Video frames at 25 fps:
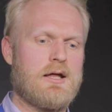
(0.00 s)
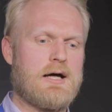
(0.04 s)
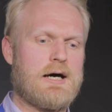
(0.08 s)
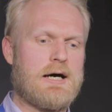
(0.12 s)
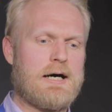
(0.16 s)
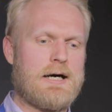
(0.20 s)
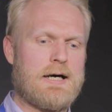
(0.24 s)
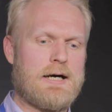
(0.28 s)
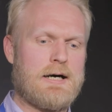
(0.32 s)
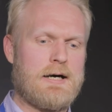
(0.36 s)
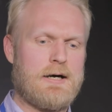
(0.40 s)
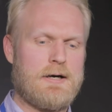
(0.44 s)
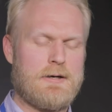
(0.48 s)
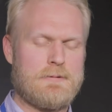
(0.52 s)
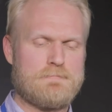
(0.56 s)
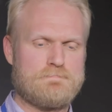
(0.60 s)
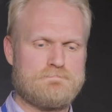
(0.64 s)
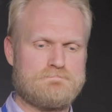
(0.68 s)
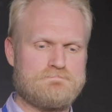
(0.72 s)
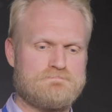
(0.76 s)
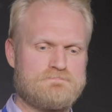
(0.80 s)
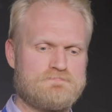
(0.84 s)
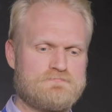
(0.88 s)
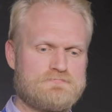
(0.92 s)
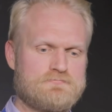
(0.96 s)

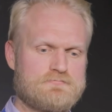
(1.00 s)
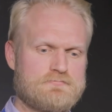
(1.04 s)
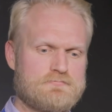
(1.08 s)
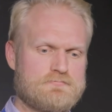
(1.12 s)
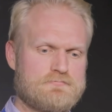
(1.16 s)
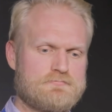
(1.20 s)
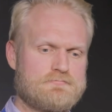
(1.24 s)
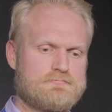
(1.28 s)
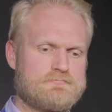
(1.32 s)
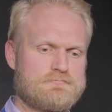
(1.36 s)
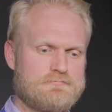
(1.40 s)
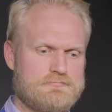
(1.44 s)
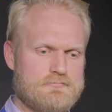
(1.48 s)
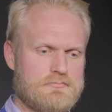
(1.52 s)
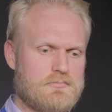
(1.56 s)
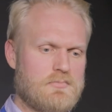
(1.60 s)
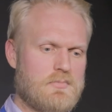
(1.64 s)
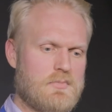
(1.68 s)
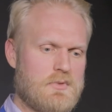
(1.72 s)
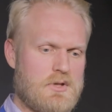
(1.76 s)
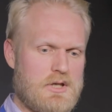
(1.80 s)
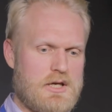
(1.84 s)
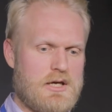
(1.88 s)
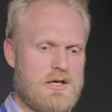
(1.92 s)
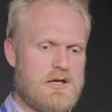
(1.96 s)
um,
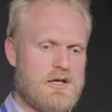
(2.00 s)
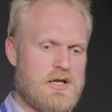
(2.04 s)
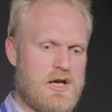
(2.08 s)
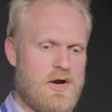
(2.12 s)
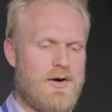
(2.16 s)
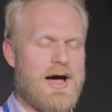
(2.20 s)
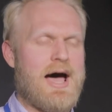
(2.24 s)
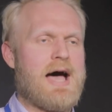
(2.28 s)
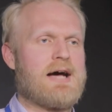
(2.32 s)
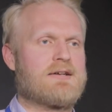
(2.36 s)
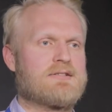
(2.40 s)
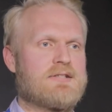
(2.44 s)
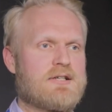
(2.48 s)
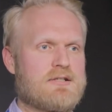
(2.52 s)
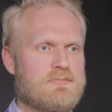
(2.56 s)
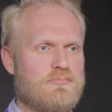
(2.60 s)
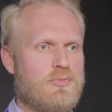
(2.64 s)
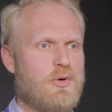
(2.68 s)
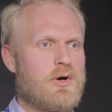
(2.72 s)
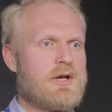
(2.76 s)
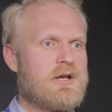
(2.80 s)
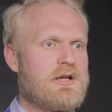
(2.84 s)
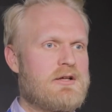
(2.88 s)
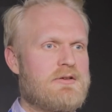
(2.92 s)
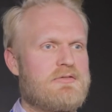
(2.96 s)
you know, access
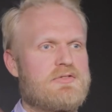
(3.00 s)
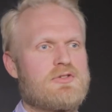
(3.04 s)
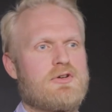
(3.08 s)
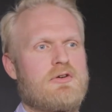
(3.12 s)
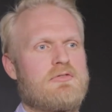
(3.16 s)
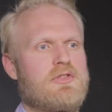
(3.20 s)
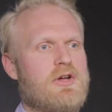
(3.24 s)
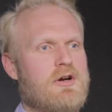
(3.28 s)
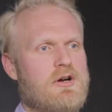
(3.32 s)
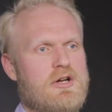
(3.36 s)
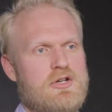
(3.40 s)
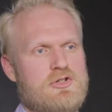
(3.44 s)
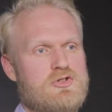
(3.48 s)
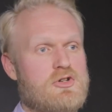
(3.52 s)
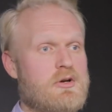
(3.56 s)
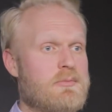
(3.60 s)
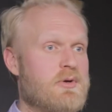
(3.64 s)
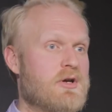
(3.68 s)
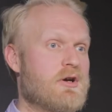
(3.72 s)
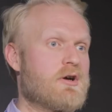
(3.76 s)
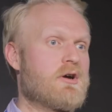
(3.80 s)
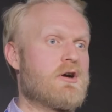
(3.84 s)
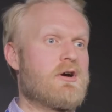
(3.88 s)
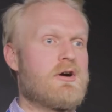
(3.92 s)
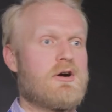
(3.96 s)
point, so if they're a
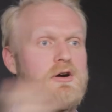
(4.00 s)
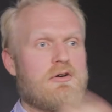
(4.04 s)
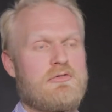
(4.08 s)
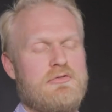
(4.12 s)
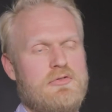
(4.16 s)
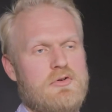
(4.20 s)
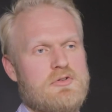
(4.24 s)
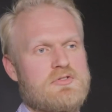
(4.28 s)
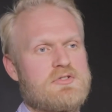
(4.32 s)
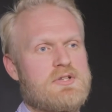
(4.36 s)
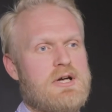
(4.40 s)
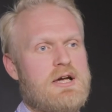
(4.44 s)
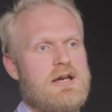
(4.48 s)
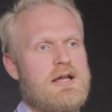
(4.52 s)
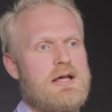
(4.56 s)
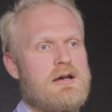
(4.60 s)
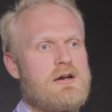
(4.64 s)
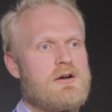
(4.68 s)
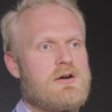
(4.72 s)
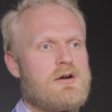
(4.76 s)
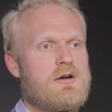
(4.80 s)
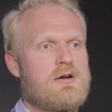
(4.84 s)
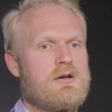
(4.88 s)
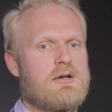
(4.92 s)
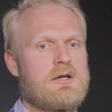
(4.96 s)
contributor or a full site
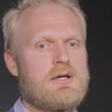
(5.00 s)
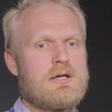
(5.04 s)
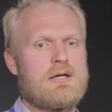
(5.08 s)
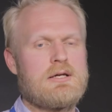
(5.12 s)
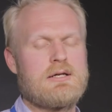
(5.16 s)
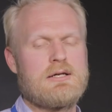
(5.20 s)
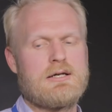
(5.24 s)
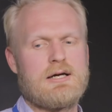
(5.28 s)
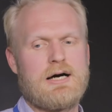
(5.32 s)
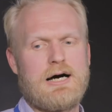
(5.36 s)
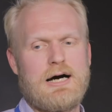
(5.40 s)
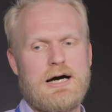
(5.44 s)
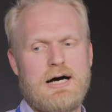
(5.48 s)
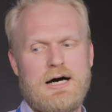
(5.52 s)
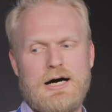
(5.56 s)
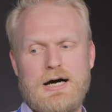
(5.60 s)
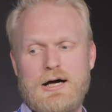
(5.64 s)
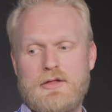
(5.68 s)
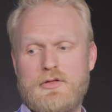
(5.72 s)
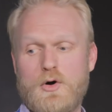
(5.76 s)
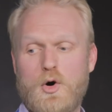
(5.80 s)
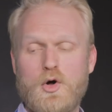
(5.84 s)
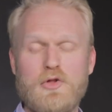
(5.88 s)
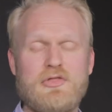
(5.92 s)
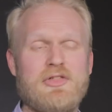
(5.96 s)
editor.
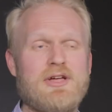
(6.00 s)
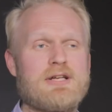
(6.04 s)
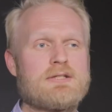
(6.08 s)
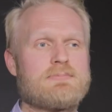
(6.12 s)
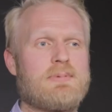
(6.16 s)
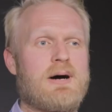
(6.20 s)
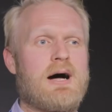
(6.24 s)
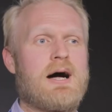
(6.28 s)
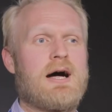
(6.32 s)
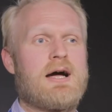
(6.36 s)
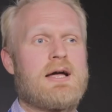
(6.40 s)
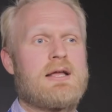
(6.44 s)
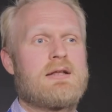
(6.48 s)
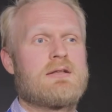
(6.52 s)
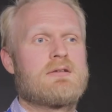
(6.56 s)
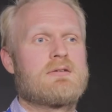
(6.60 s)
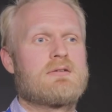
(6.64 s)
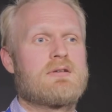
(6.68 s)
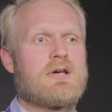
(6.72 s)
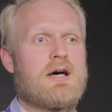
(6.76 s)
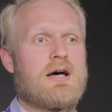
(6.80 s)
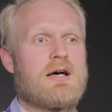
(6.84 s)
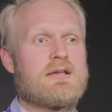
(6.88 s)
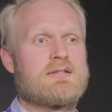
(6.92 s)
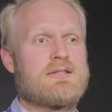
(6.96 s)
Uh, the whole thing's behind
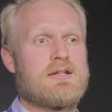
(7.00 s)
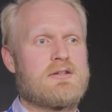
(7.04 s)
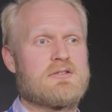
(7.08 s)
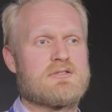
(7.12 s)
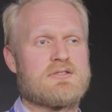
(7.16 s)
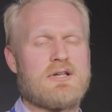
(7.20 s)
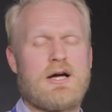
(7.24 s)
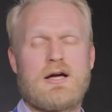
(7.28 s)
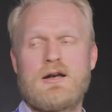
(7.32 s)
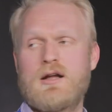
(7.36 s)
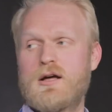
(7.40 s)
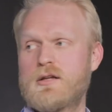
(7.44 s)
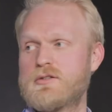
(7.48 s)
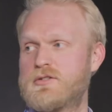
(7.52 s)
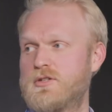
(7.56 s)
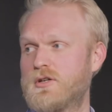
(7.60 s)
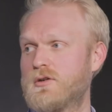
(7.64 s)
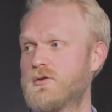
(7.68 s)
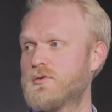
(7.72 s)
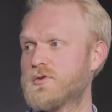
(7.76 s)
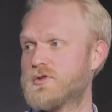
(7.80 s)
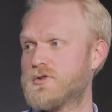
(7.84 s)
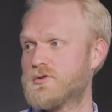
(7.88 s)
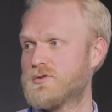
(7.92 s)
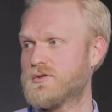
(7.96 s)
uh, single sign-on
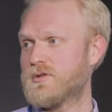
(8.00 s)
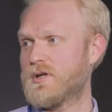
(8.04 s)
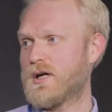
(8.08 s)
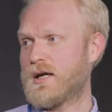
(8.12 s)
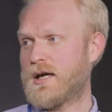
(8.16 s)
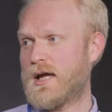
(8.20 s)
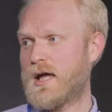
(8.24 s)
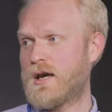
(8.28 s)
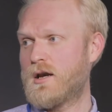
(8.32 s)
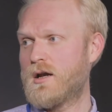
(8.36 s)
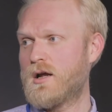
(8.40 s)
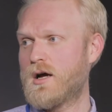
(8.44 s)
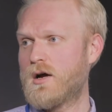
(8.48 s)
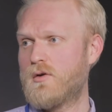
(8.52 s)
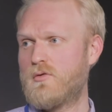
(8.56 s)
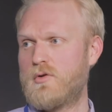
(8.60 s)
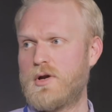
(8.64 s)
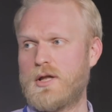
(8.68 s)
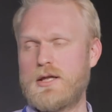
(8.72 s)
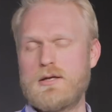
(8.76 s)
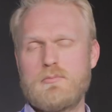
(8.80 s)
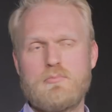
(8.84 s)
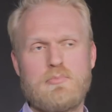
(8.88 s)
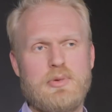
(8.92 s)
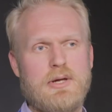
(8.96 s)
too, which is again a
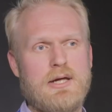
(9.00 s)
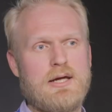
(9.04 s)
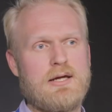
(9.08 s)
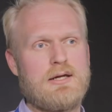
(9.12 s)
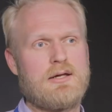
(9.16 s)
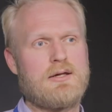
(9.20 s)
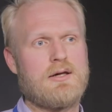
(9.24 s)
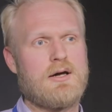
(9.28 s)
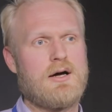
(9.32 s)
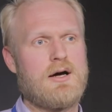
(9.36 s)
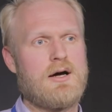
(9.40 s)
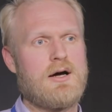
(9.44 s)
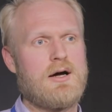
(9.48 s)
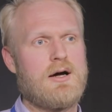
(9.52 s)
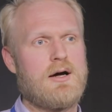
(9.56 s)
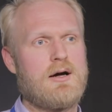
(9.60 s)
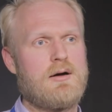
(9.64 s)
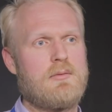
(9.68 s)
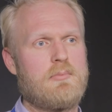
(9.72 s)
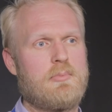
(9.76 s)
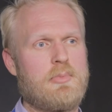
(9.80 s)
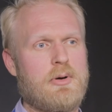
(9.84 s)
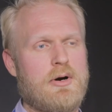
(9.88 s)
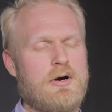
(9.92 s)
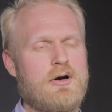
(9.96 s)
really big uh,
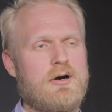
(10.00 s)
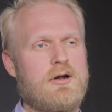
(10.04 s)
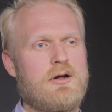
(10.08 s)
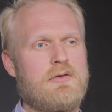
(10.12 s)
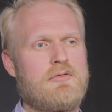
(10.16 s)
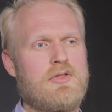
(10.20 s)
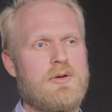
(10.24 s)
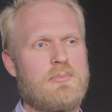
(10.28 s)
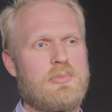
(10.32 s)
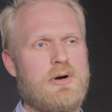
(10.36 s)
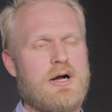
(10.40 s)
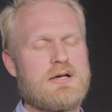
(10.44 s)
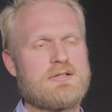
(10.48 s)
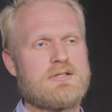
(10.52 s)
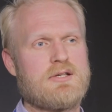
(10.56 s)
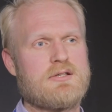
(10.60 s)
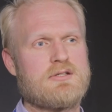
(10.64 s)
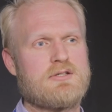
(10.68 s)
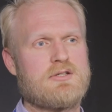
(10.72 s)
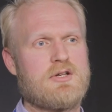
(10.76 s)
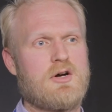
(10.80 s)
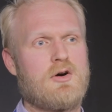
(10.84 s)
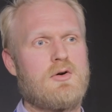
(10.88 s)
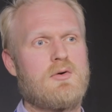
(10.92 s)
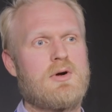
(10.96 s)
part of the process.
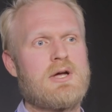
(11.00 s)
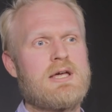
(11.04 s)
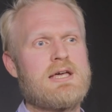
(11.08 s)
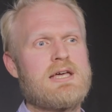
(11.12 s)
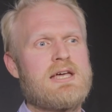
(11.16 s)
So